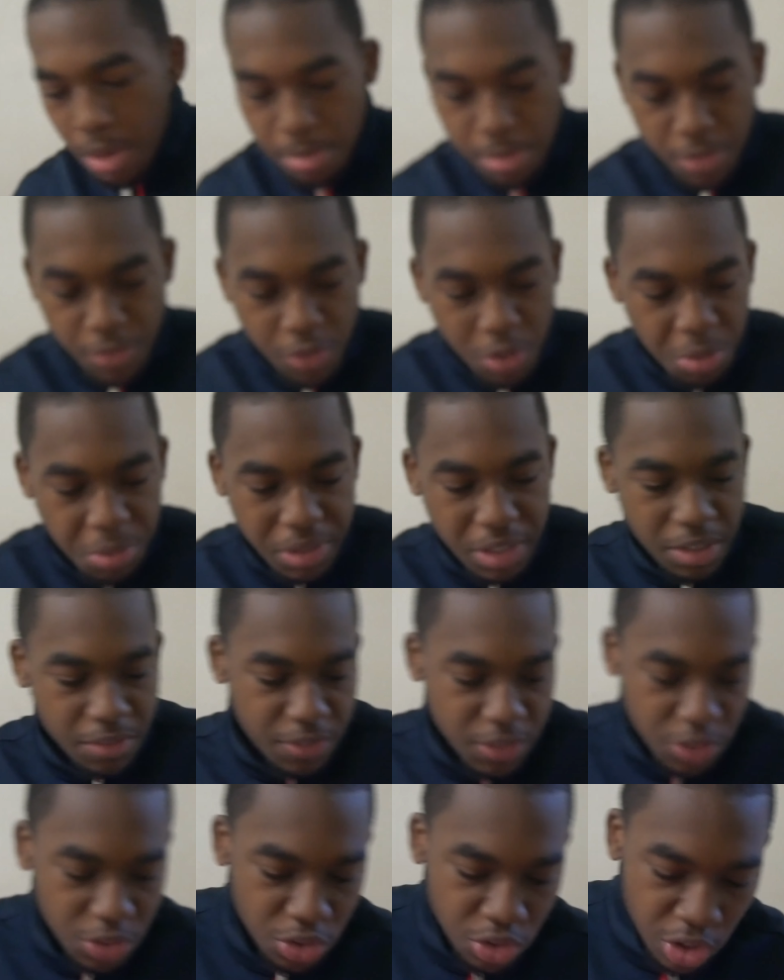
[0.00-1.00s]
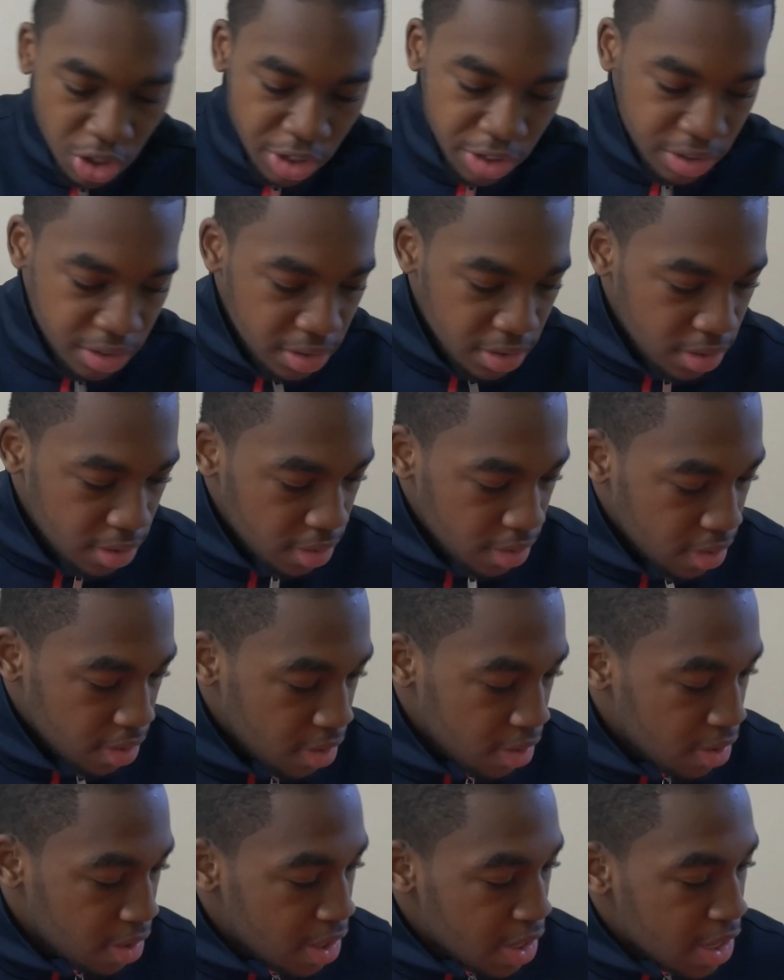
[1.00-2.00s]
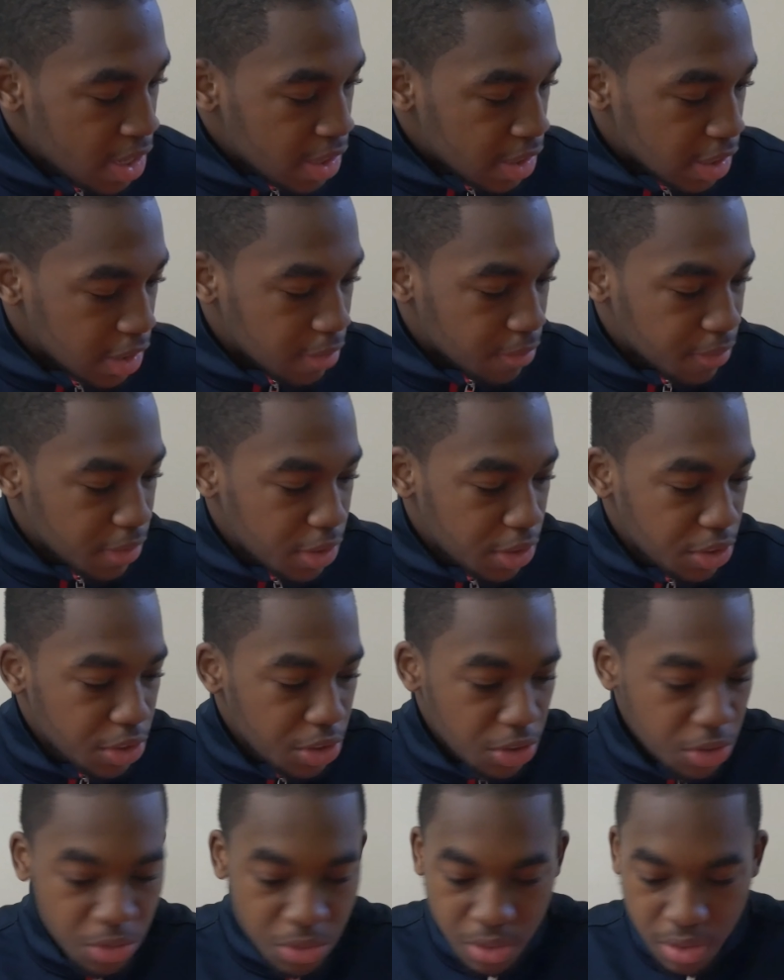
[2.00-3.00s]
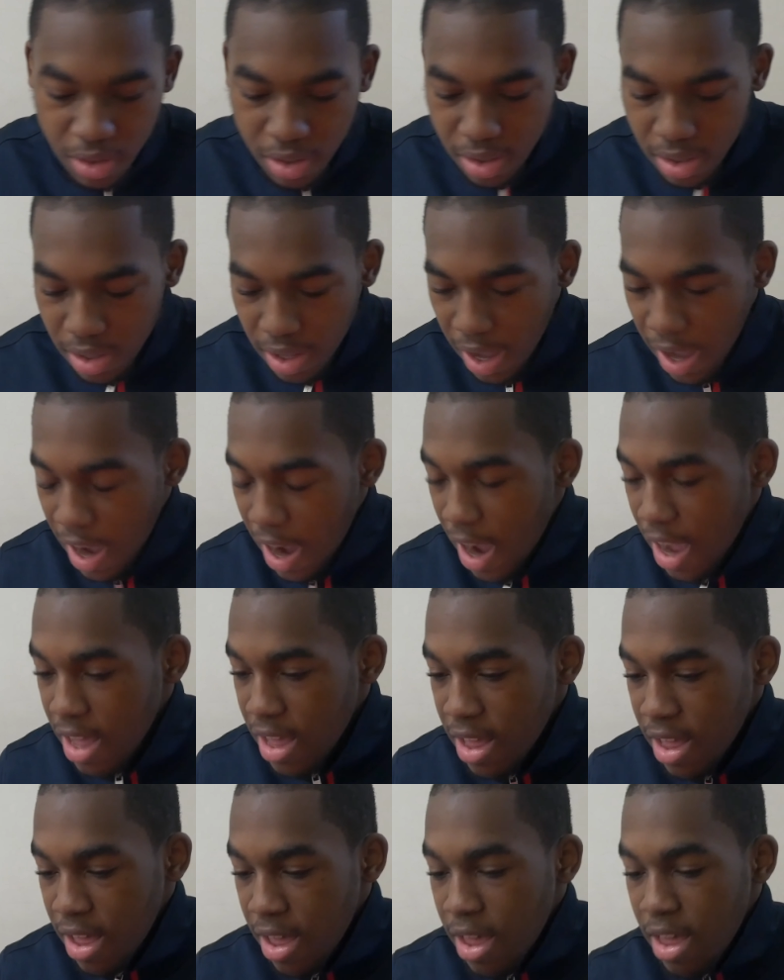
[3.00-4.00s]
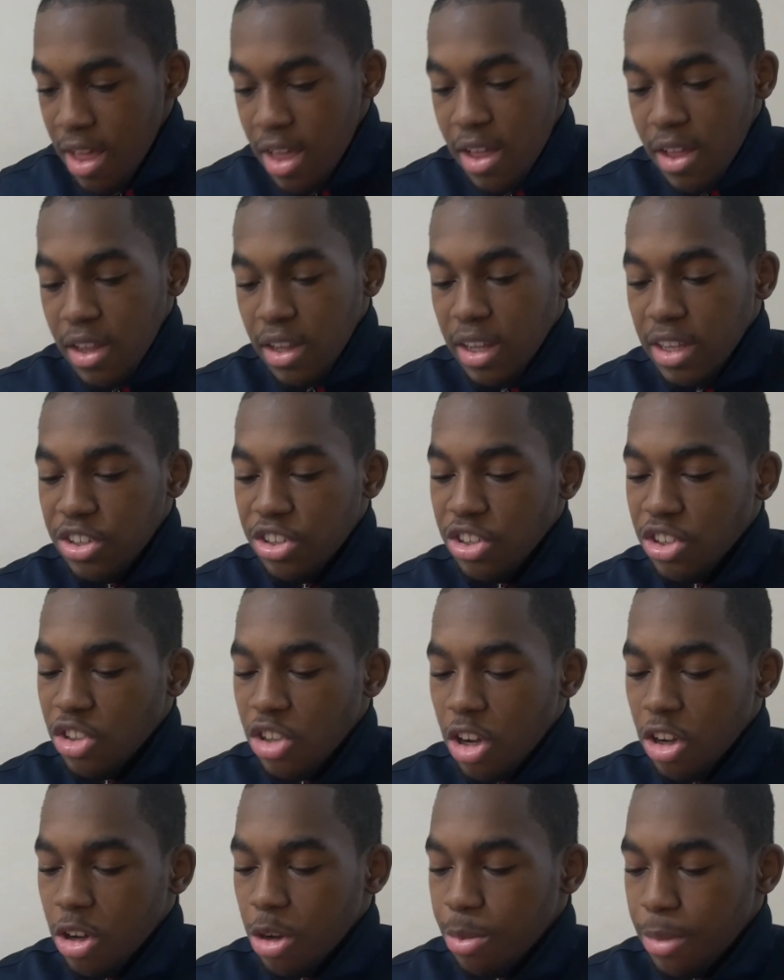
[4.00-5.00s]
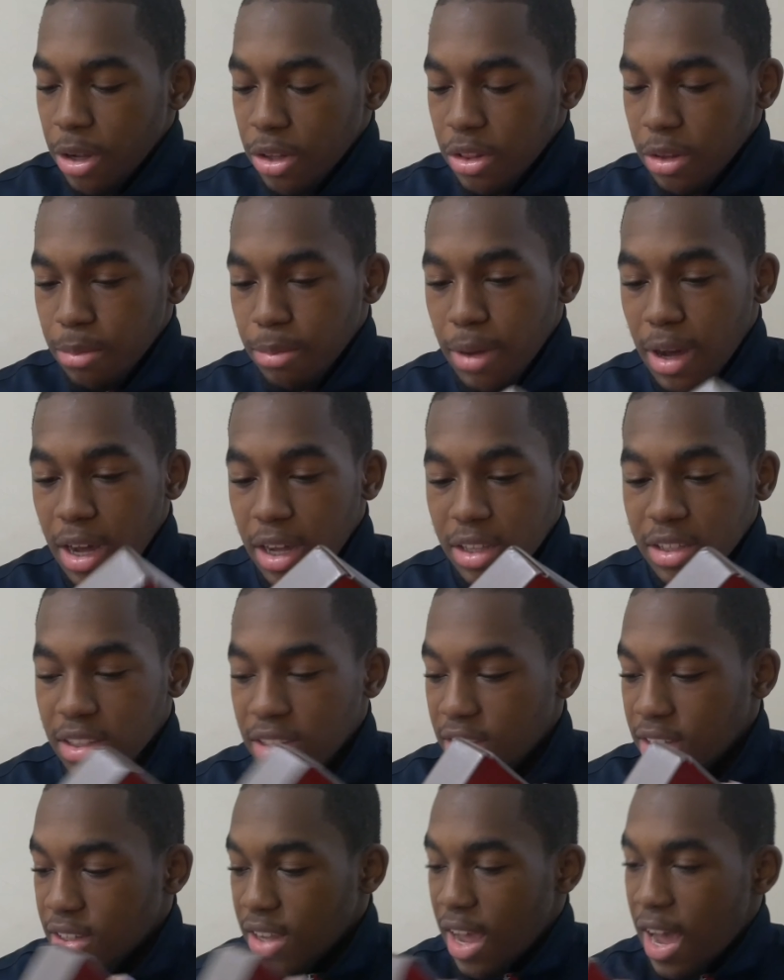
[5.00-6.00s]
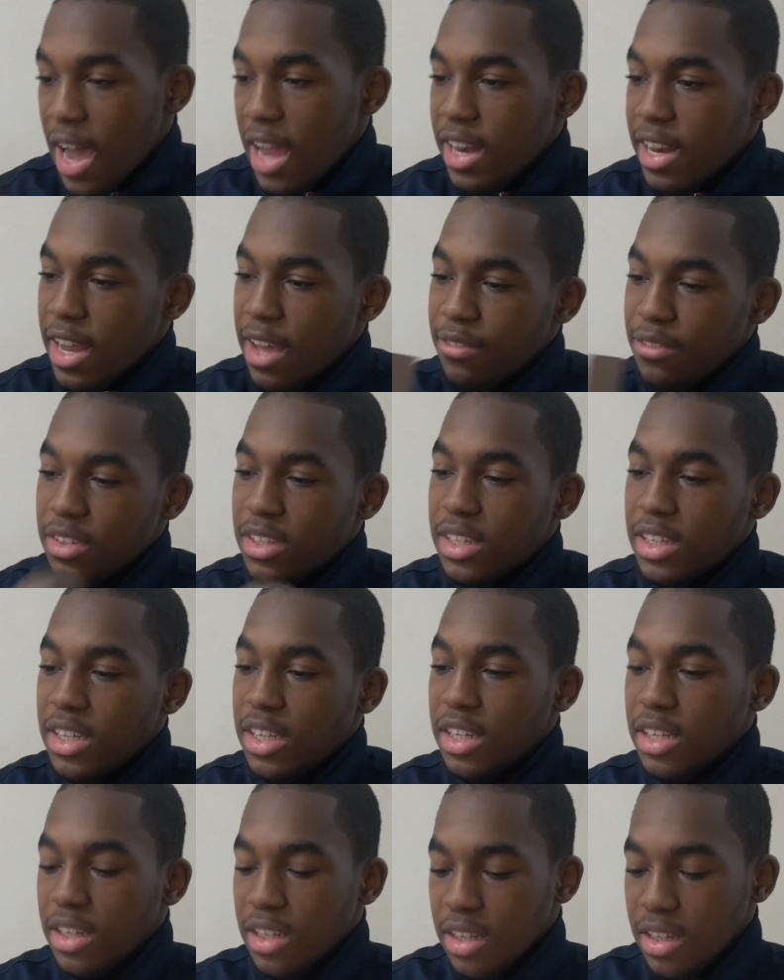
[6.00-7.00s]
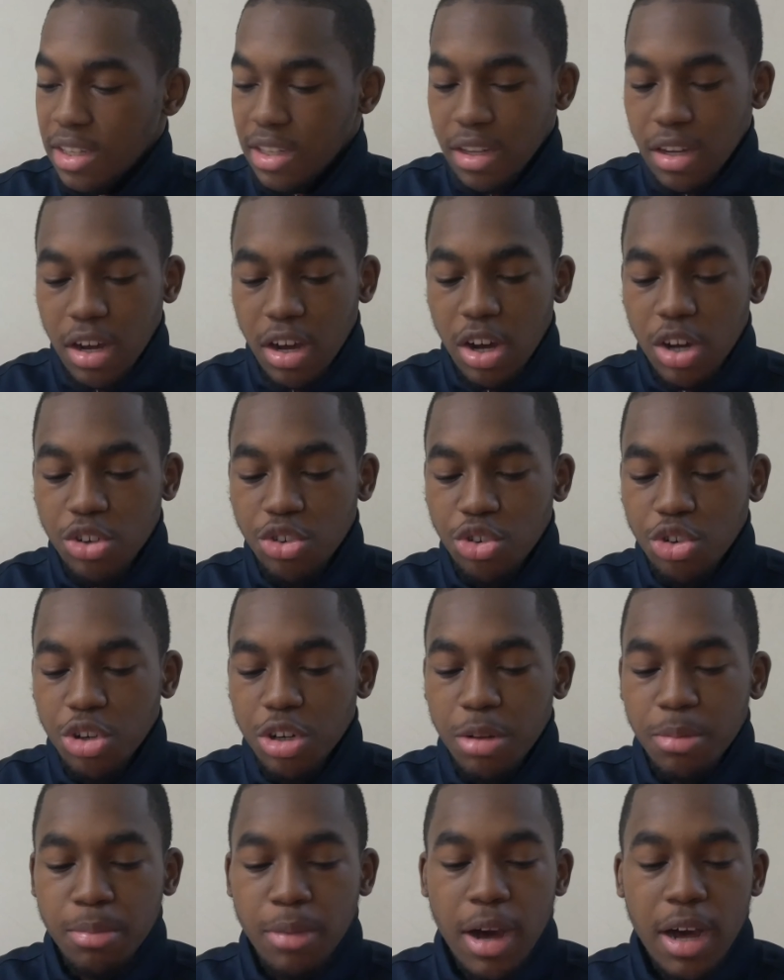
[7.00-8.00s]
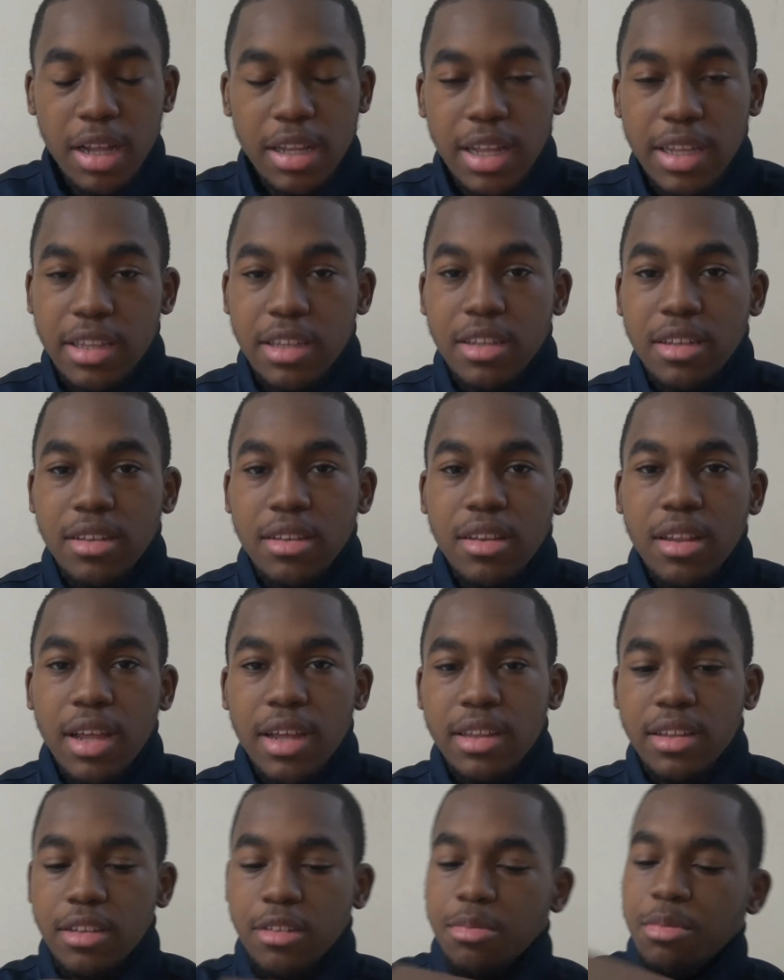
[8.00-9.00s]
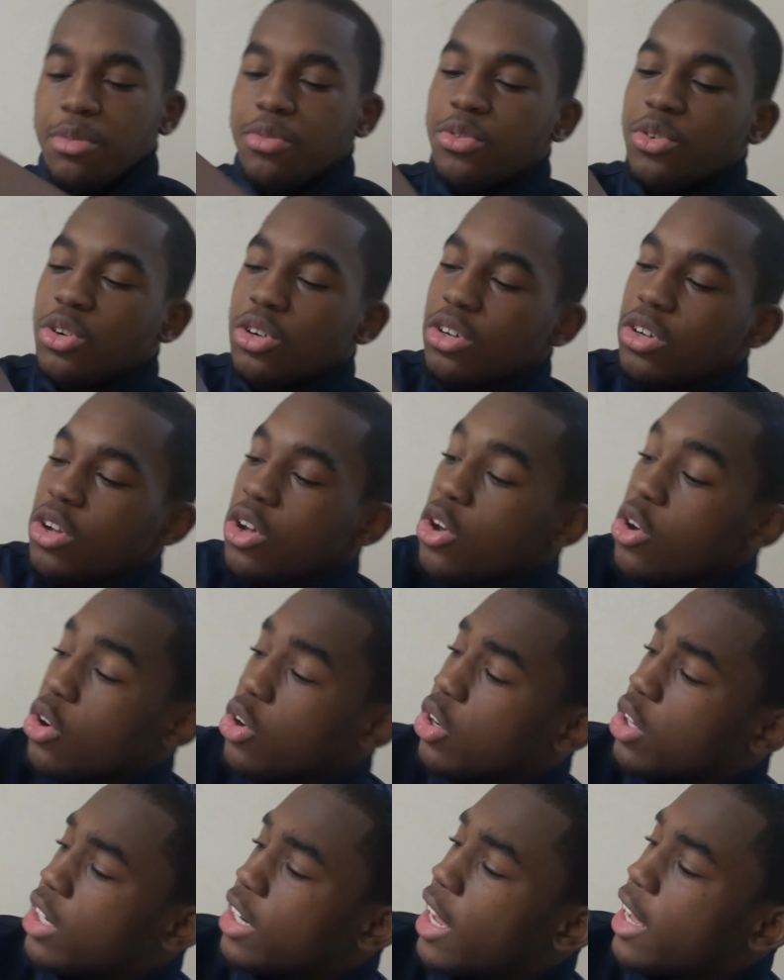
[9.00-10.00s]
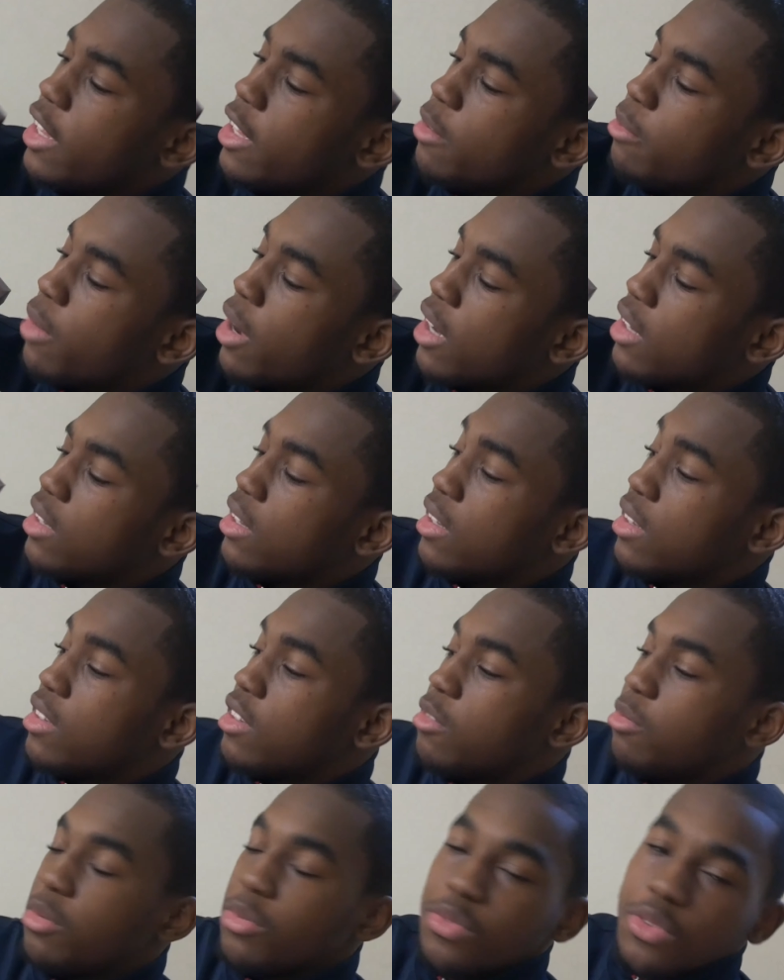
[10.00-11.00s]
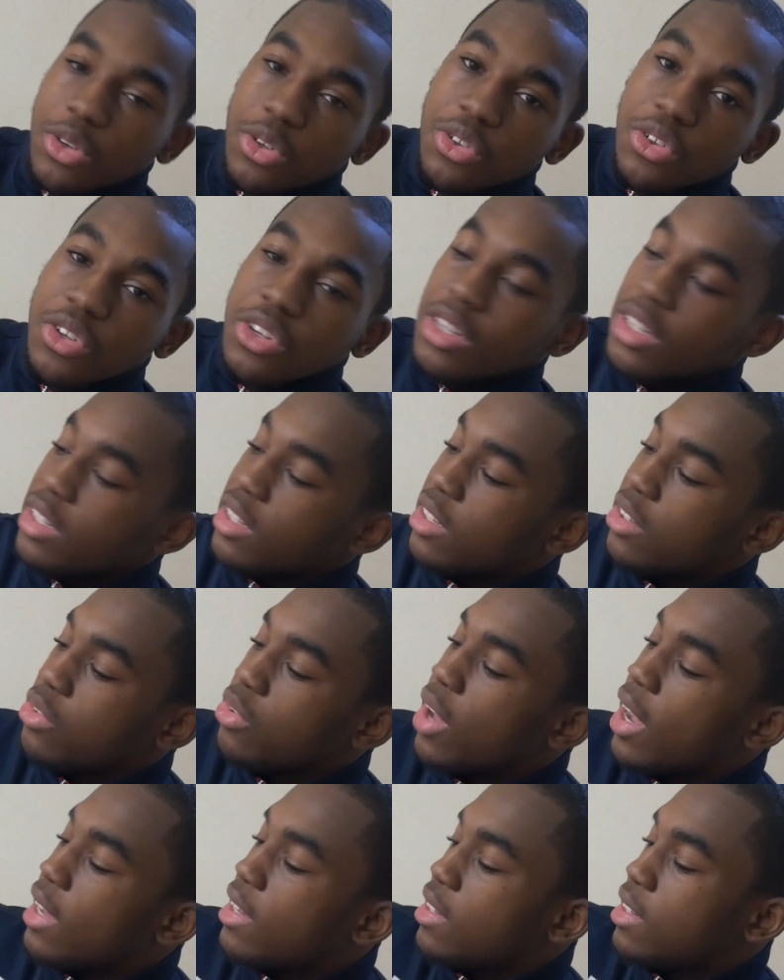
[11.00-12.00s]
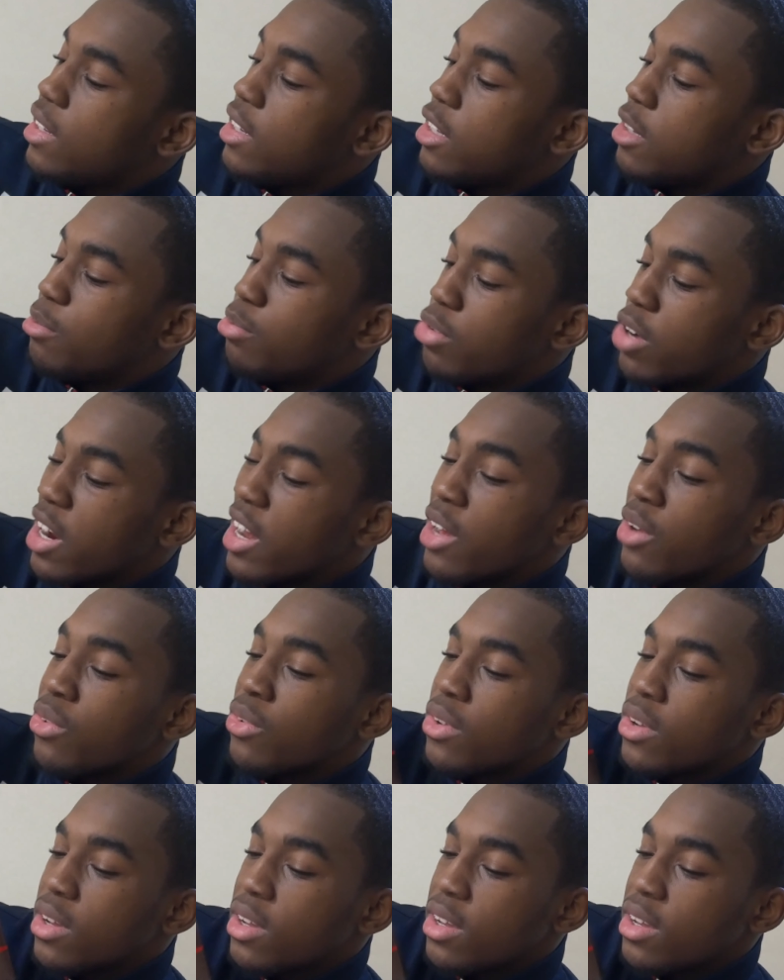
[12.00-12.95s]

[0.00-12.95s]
before we even start this video, let's just talk about the box. I never seen a Jordan box like this before, or a Nike box like this before. You guys see it's brown.